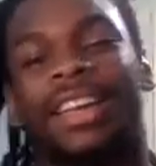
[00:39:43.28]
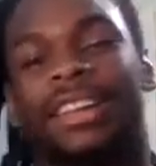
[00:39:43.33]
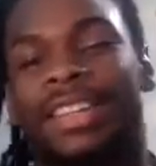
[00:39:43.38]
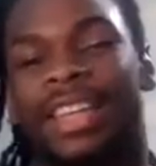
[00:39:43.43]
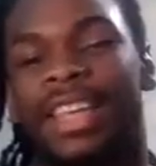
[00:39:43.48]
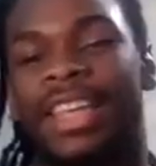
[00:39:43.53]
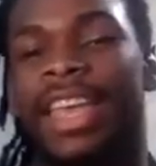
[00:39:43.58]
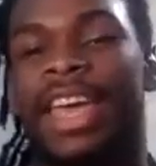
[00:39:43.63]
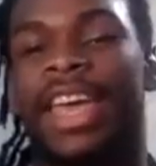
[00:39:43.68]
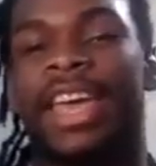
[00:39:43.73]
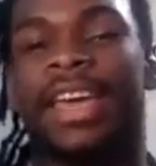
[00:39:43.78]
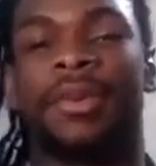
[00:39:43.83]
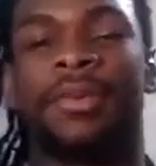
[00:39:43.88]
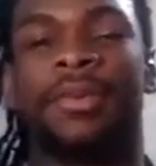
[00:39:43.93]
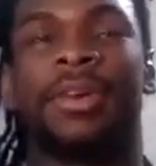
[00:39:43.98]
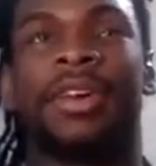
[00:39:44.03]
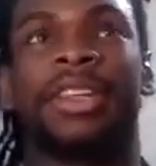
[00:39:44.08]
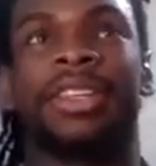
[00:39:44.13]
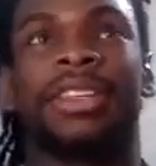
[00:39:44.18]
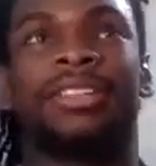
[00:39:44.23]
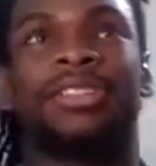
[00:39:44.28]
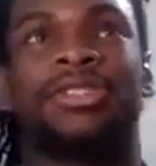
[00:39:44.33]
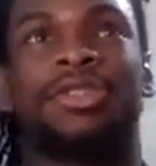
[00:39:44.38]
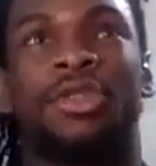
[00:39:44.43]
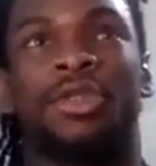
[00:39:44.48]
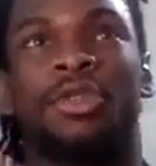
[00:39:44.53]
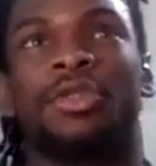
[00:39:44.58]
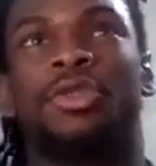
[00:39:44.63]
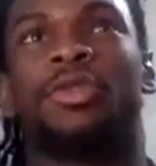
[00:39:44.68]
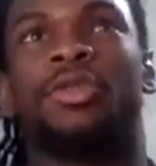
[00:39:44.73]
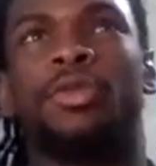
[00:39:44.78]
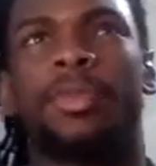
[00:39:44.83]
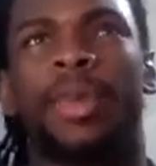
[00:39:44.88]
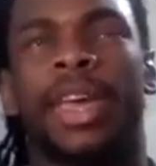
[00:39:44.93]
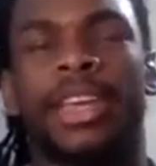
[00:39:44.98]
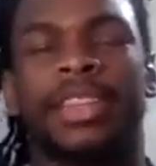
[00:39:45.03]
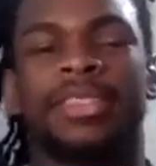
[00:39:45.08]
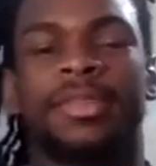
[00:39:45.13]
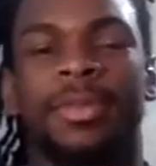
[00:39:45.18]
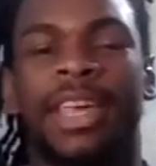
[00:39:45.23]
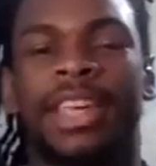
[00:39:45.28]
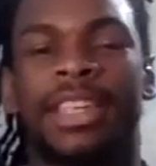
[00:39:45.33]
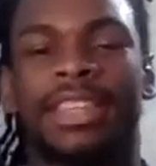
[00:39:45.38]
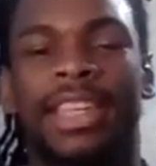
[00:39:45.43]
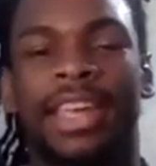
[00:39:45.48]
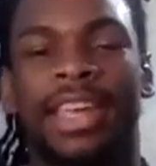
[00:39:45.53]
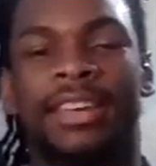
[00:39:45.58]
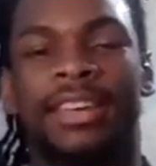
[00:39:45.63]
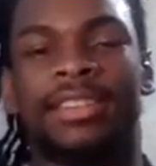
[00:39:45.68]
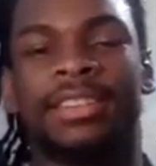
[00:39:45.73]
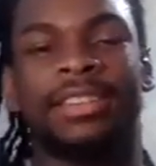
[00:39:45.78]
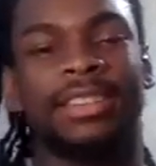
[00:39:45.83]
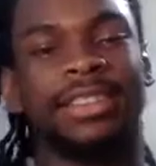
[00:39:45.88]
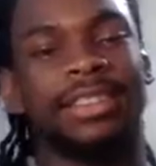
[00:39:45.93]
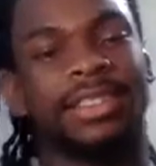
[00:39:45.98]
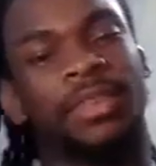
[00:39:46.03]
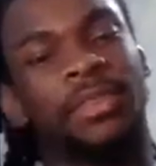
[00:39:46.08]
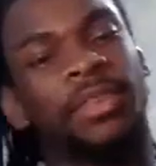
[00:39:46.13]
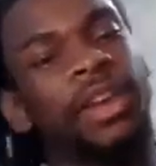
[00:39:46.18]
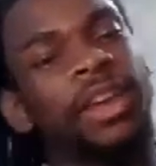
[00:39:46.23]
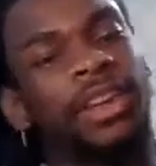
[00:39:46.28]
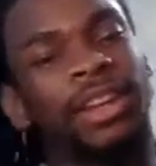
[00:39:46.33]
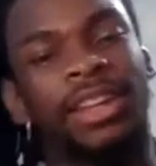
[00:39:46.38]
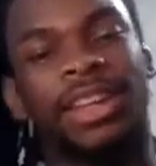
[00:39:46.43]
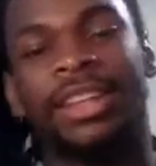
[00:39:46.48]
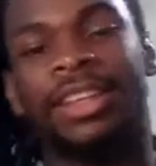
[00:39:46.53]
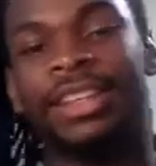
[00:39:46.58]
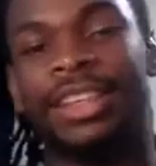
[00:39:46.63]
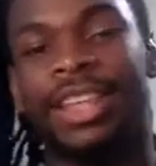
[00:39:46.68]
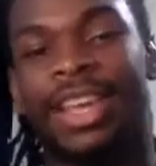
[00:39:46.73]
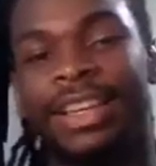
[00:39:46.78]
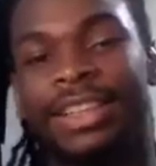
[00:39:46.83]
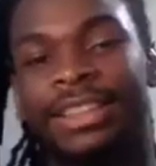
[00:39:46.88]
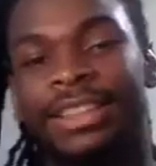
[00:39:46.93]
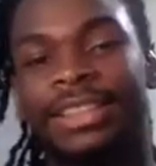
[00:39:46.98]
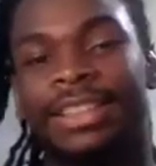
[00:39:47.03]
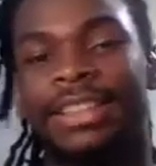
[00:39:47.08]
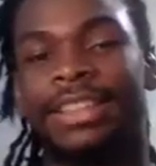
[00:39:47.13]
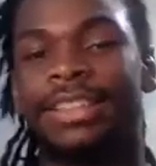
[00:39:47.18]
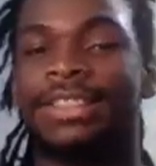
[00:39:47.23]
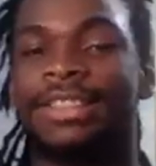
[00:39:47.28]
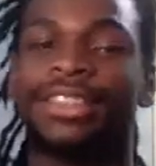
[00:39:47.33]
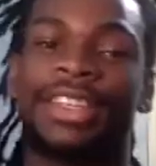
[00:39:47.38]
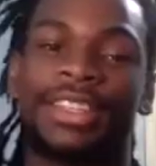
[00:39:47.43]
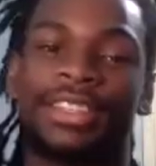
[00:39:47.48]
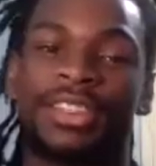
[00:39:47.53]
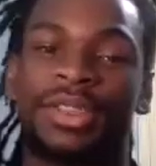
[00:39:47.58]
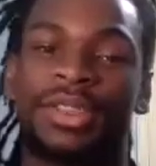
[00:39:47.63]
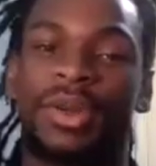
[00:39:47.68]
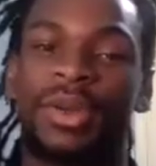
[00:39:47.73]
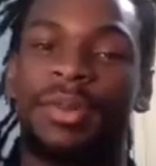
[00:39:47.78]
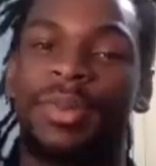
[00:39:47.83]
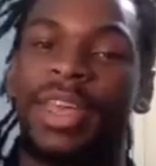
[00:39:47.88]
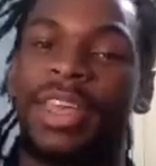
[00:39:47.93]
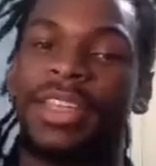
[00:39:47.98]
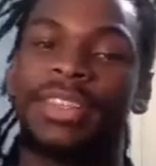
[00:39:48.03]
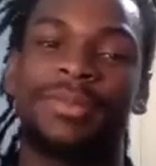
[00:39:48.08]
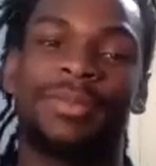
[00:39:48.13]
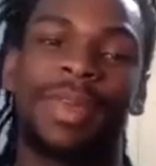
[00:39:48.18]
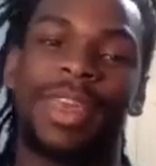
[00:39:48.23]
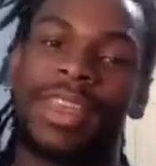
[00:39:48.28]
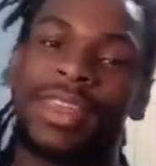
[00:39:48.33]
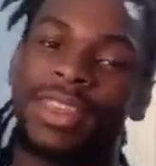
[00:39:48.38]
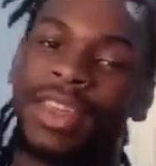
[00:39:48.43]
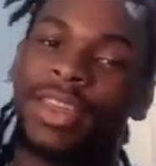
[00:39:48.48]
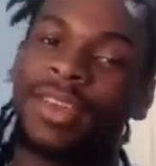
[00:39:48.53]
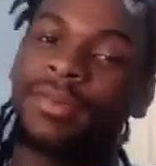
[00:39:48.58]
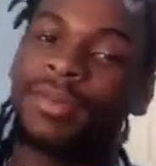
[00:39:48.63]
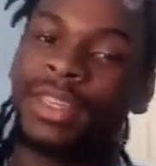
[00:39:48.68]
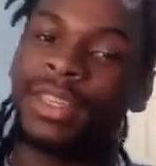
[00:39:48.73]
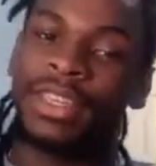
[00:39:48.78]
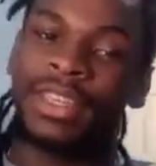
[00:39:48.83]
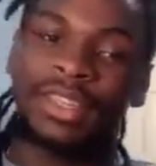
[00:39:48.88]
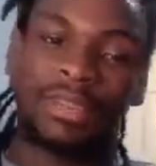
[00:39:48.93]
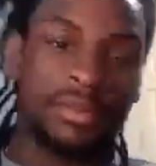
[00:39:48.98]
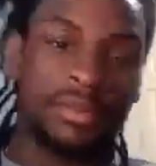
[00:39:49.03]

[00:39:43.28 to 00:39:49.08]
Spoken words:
he had 2 back-to-back thousands. If he get another 1,000 this year, that's 3 back-to-back. I mean,